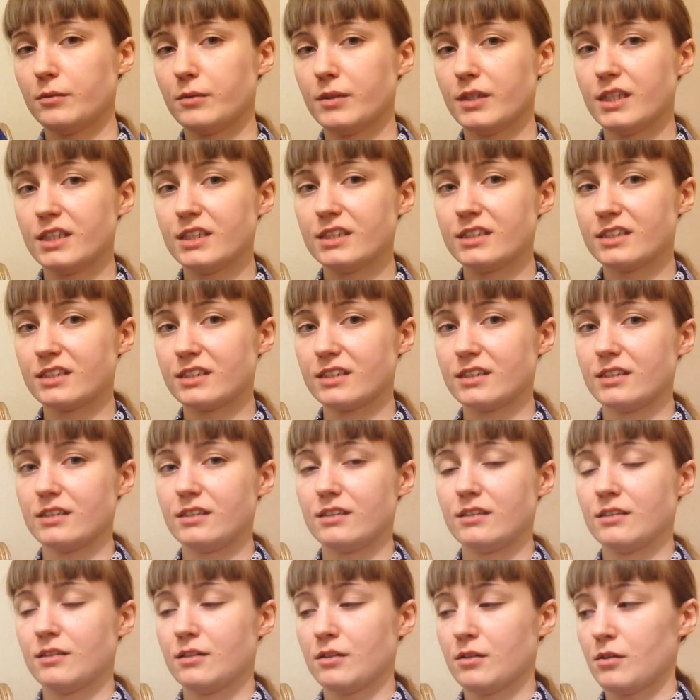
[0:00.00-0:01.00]
what is it?
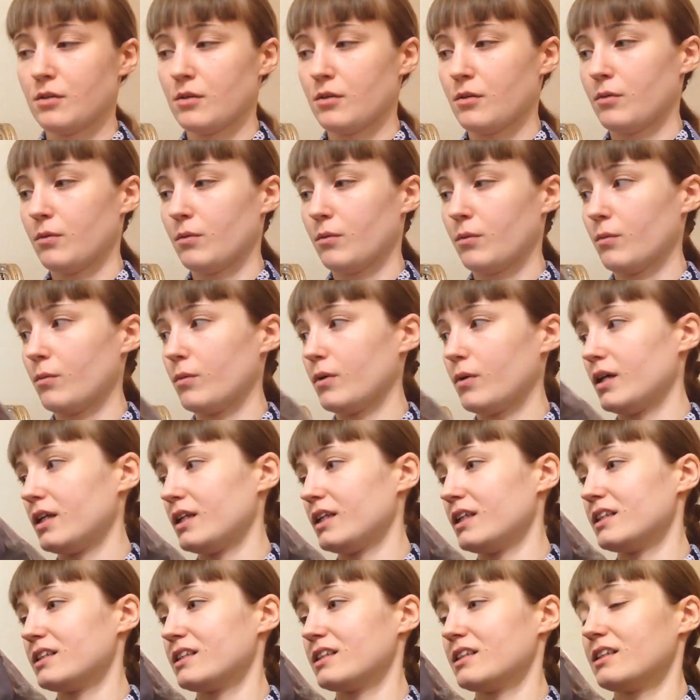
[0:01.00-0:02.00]
What
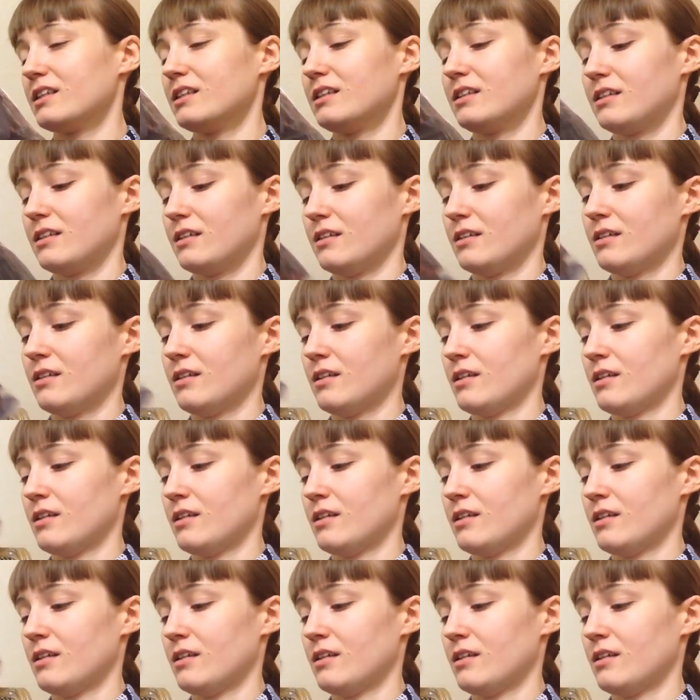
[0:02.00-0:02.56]
is it?